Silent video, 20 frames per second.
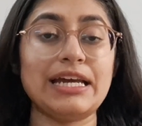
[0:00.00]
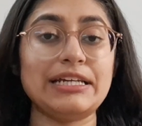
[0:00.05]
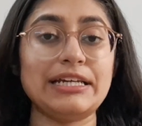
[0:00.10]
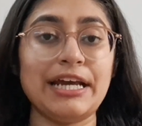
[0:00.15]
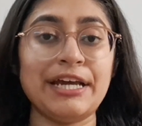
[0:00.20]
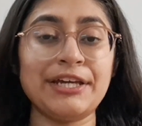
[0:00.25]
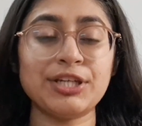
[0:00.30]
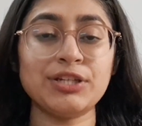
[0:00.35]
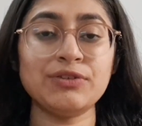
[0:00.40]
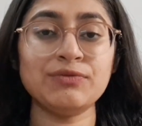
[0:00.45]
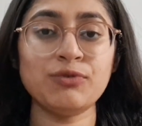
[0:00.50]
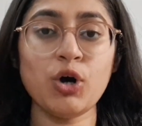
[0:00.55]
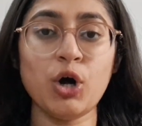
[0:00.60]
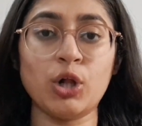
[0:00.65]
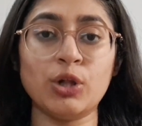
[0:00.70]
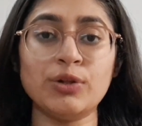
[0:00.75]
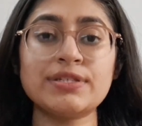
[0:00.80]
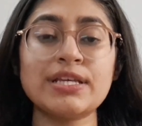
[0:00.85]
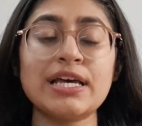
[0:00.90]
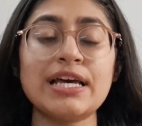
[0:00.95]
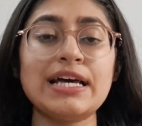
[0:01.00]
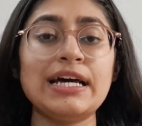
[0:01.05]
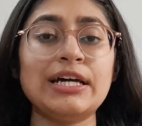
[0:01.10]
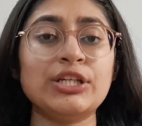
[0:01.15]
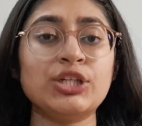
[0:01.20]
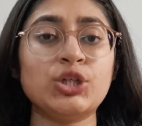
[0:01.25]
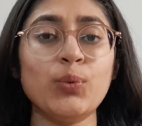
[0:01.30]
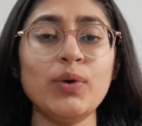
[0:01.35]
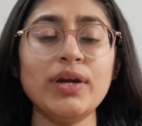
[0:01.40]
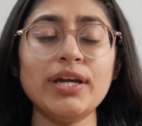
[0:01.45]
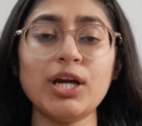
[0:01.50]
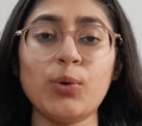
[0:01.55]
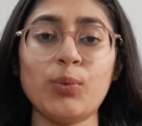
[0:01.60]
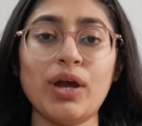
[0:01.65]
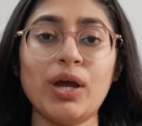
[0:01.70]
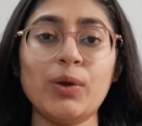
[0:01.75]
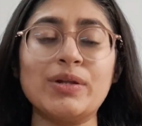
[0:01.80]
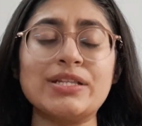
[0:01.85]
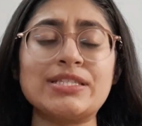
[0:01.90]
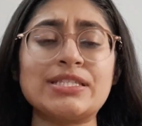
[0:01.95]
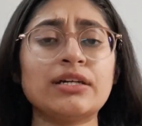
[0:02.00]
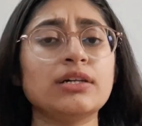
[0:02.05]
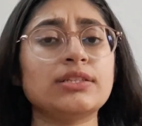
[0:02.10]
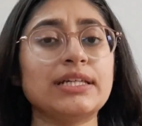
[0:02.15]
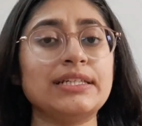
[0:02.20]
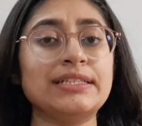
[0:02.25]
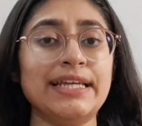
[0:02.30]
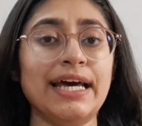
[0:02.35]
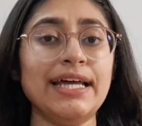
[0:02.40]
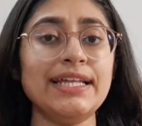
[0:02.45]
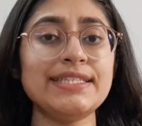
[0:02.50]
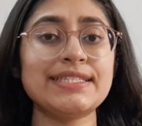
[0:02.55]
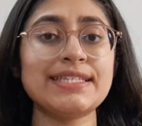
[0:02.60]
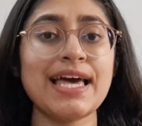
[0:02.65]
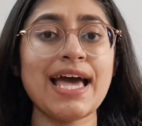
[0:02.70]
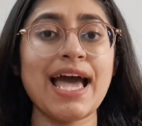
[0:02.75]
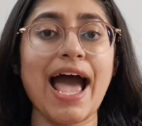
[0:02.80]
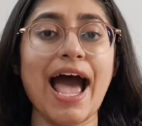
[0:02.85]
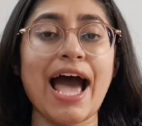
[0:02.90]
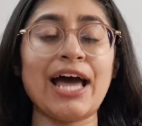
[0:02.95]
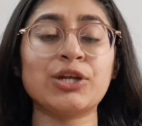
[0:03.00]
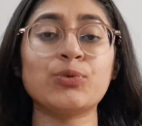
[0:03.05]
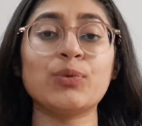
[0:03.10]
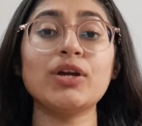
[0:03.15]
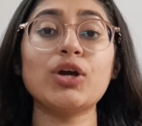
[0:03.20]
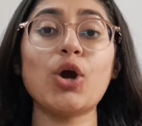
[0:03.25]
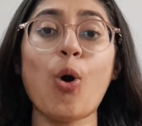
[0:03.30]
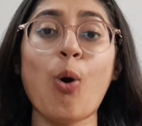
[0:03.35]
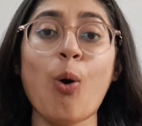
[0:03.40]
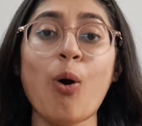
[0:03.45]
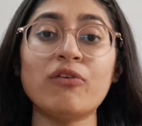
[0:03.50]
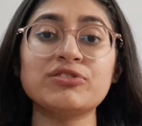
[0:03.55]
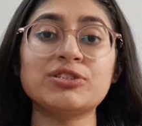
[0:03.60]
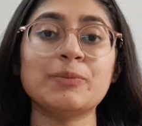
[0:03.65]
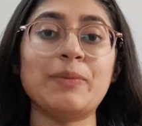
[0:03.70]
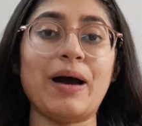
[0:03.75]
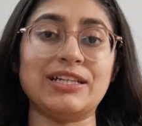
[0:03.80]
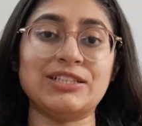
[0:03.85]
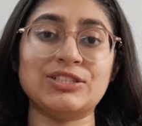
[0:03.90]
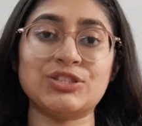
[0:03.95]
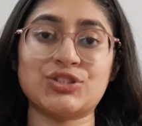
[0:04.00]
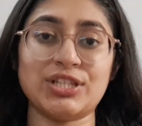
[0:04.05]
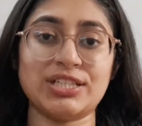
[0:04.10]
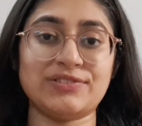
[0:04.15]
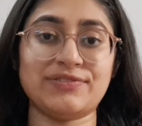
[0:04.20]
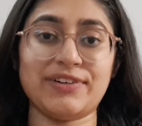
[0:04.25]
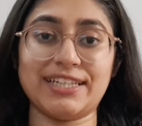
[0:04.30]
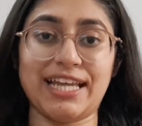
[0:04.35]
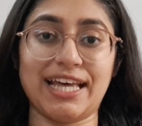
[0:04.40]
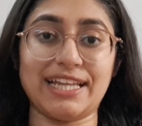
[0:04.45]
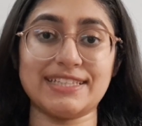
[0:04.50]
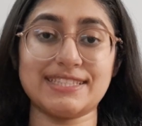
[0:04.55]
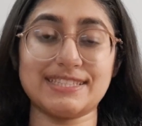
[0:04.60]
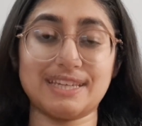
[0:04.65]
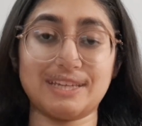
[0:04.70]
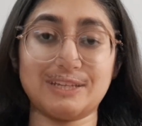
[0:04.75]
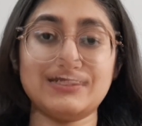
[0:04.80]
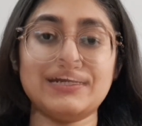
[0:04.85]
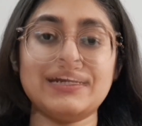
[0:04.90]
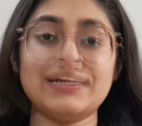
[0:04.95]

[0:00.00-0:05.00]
It involves doing away with certain debts and doing off the balance sheet financing.